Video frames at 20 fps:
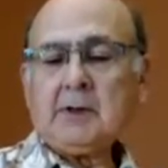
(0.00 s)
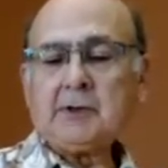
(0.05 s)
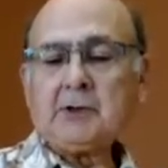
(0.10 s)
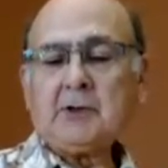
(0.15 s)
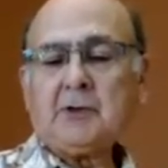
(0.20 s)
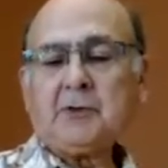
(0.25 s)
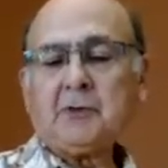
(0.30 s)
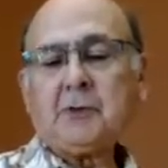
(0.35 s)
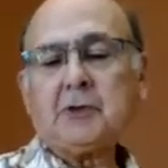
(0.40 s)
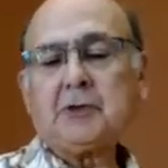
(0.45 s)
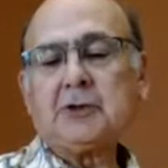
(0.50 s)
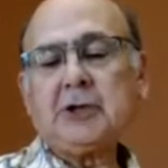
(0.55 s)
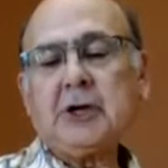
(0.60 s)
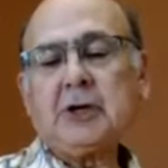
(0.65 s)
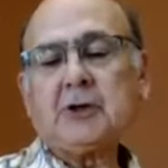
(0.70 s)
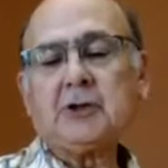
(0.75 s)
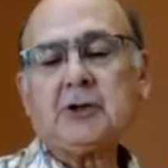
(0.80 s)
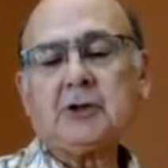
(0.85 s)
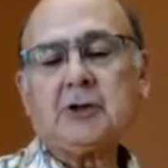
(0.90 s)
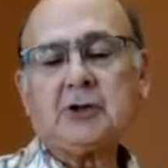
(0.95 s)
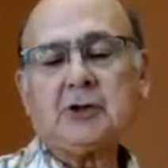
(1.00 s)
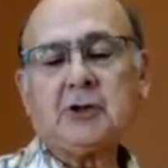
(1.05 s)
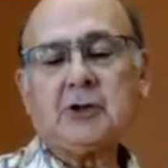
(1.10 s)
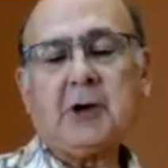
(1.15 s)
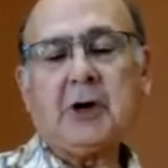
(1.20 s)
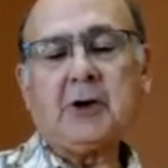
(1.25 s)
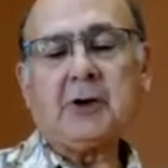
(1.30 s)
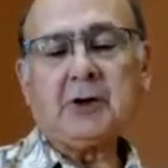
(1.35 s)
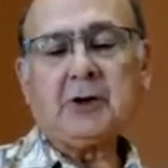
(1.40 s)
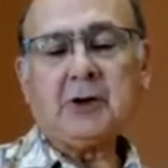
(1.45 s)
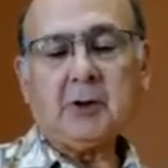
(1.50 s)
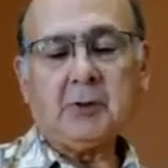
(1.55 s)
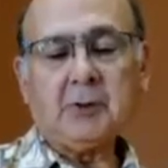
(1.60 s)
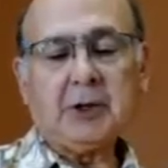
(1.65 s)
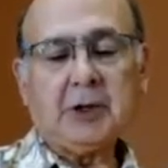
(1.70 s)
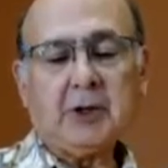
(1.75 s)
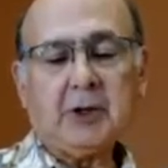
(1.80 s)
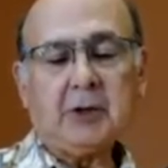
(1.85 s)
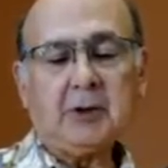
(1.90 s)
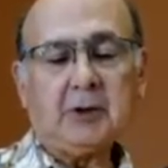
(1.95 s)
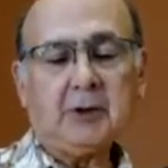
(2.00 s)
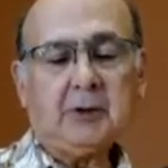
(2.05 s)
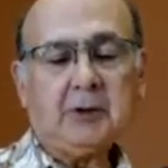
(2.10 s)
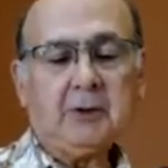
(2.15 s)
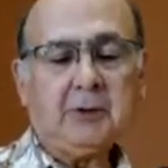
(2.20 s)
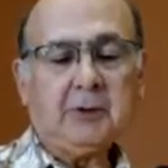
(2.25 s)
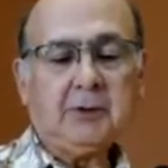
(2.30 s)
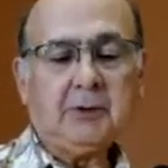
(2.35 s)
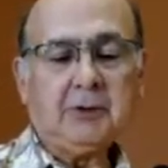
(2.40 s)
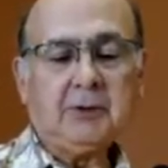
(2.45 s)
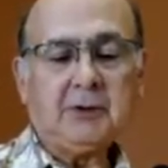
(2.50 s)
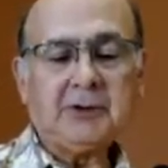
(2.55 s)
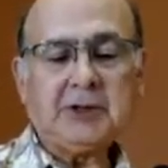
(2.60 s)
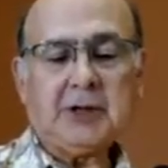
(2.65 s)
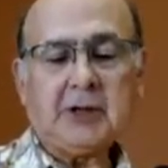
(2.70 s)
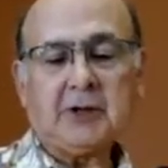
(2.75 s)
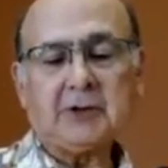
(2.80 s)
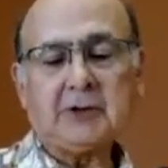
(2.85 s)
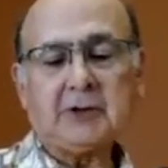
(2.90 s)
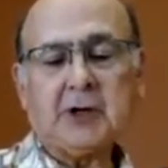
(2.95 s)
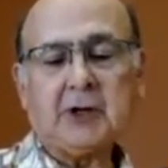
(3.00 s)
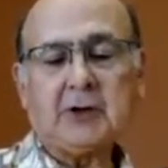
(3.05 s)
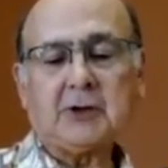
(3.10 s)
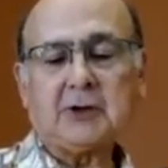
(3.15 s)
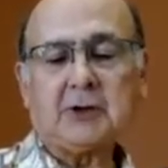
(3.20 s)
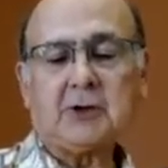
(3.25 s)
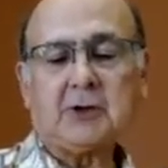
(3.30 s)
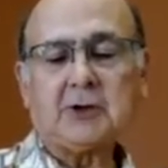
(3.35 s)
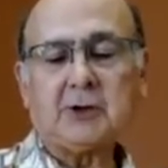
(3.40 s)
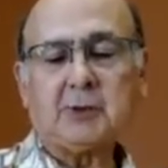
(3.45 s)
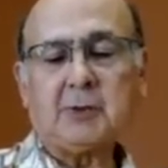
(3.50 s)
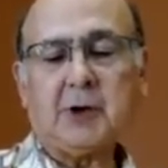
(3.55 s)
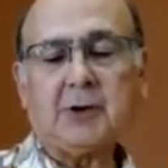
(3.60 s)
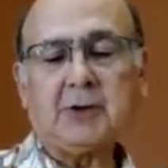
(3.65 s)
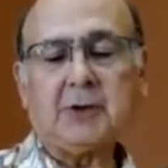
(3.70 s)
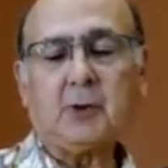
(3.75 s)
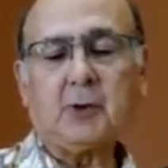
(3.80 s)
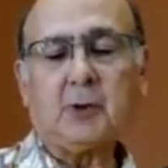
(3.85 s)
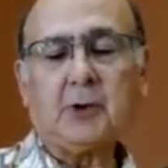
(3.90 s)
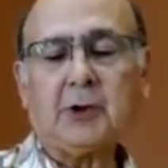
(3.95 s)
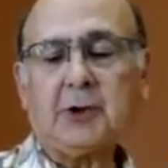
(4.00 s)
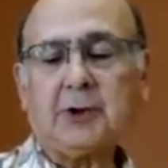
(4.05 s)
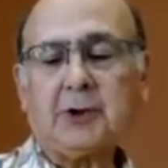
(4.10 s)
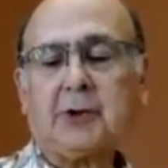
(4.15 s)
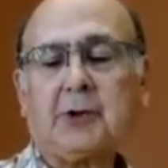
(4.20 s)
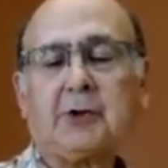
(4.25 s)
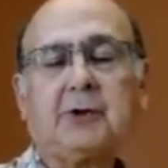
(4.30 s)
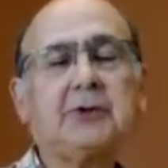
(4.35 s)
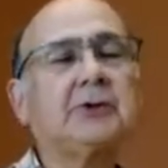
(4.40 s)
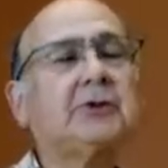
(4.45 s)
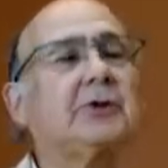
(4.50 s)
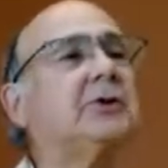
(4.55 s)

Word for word: So the first section is about coming in. The second section is about the wilderness